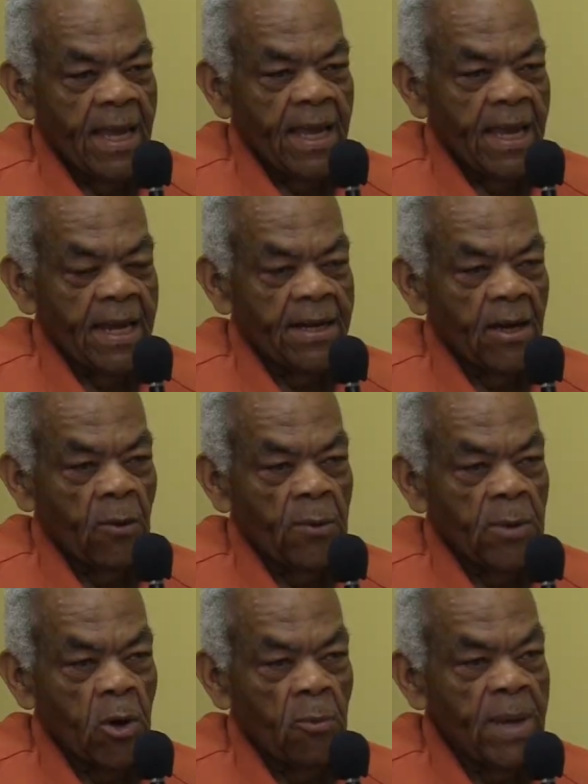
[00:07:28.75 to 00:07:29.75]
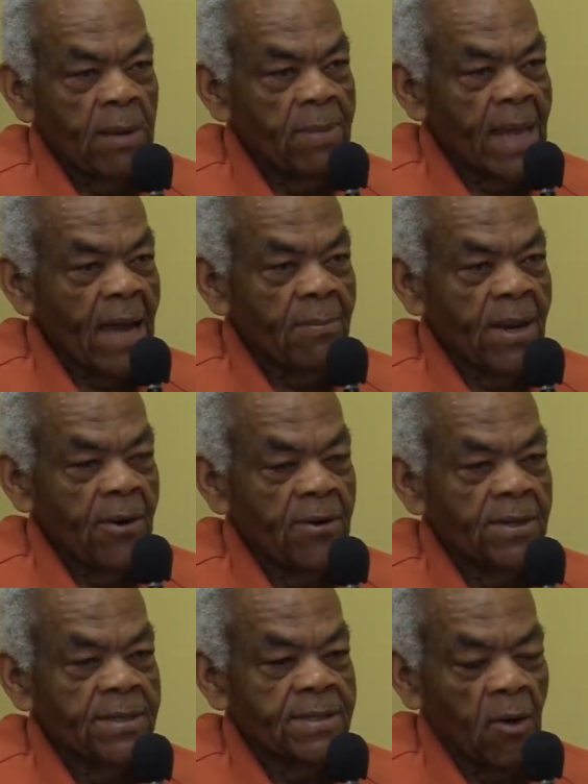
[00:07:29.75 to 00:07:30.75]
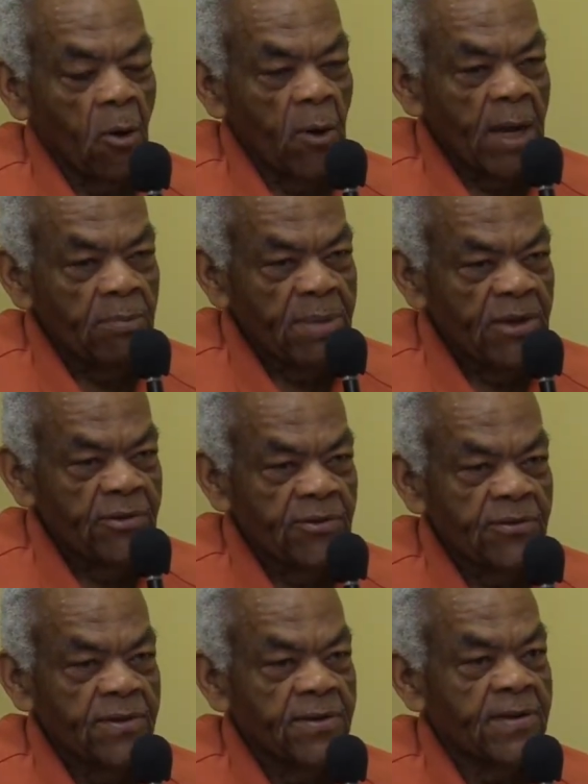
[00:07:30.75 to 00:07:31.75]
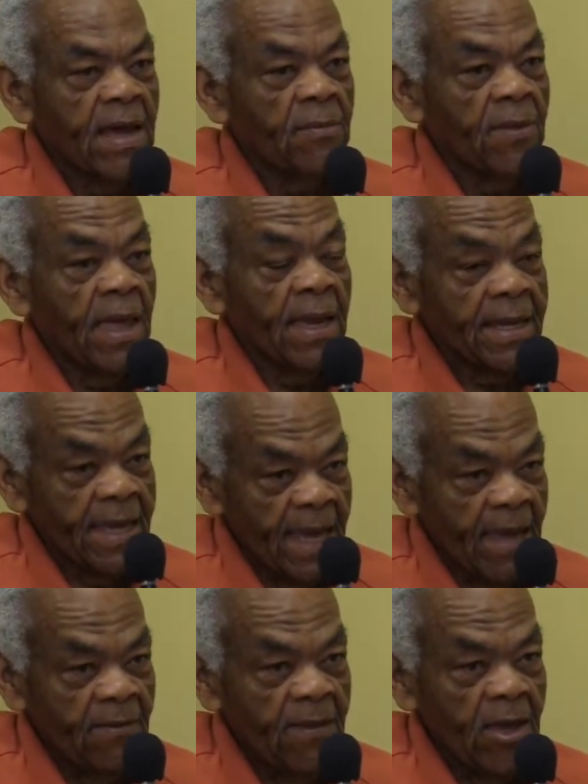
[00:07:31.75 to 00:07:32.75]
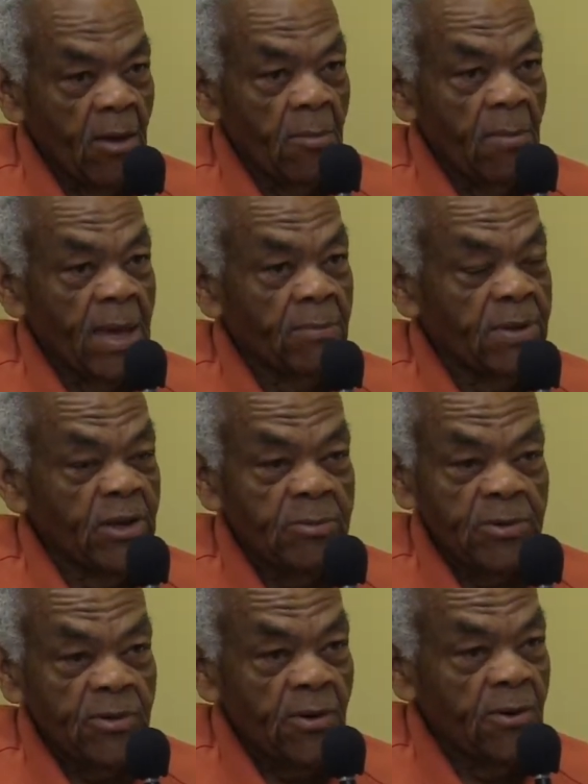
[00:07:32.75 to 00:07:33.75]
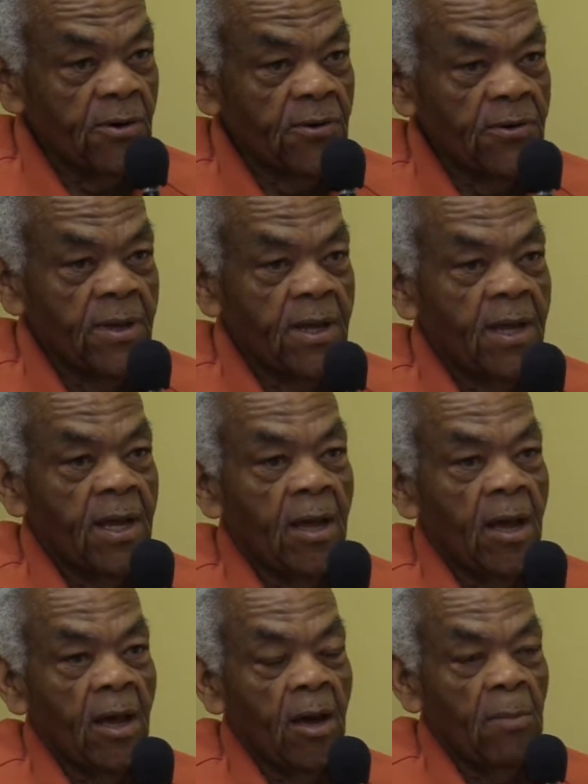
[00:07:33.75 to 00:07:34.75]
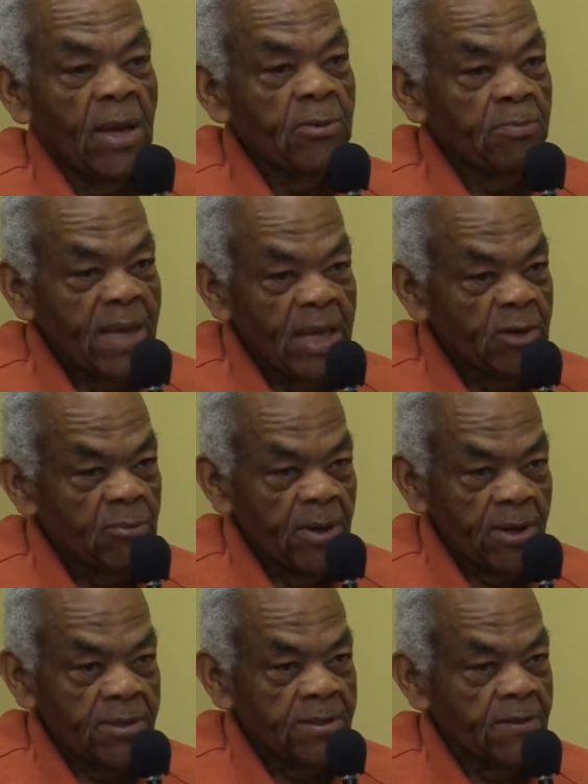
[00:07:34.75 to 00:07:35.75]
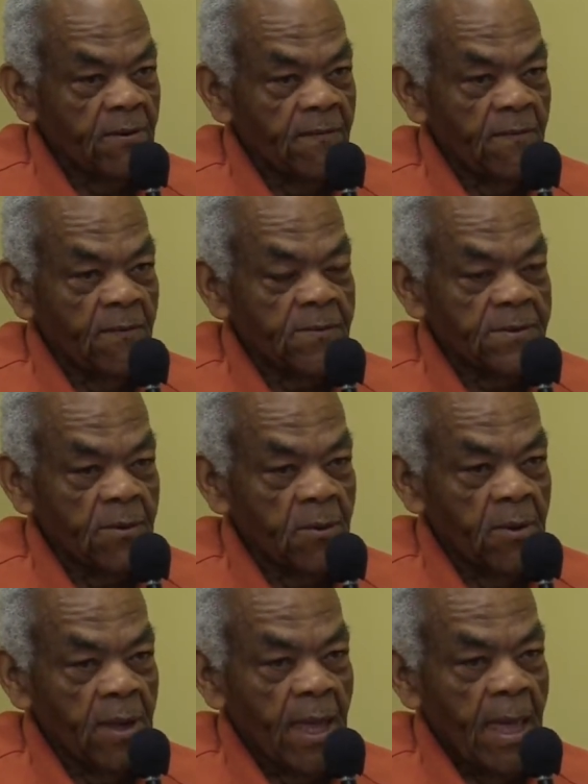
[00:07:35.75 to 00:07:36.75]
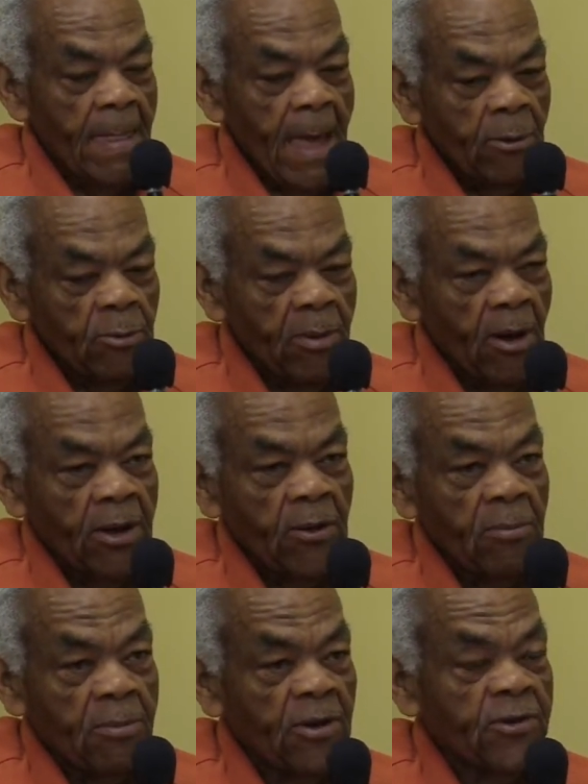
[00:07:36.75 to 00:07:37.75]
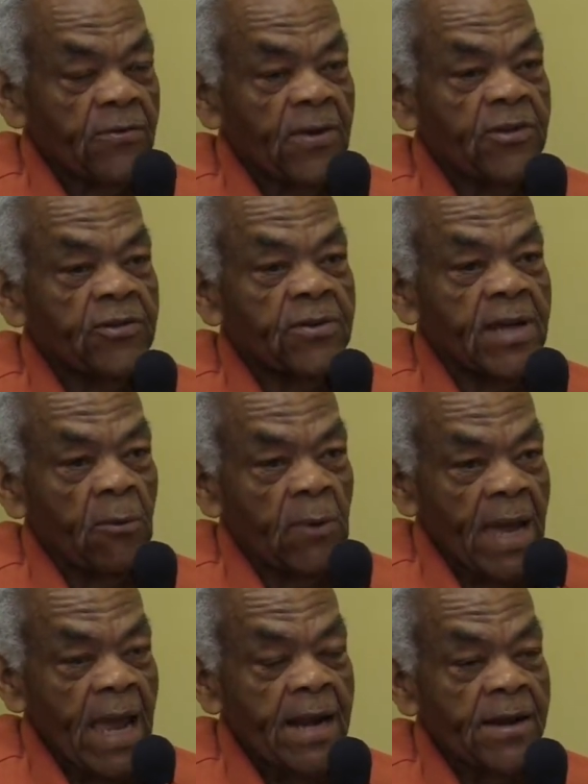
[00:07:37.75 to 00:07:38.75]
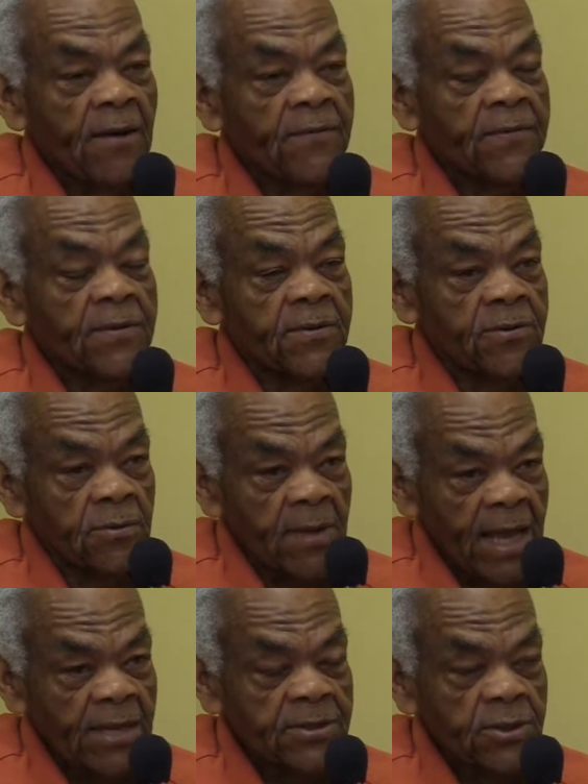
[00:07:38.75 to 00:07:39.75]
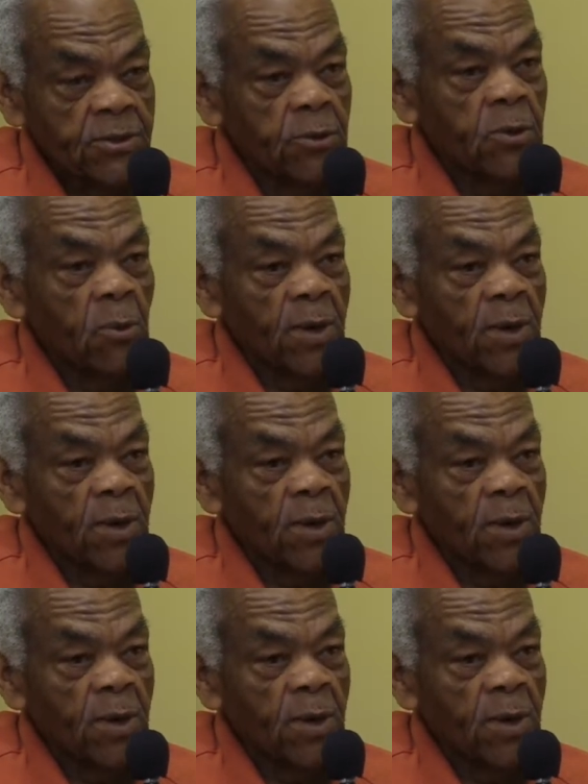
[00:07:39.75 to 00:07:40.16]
And we would go pick blackberries, go get peaches and this type thing, can them, make peach preserves, make peach pickles and so forth. So that was part of the preservation that we had enough to last us during the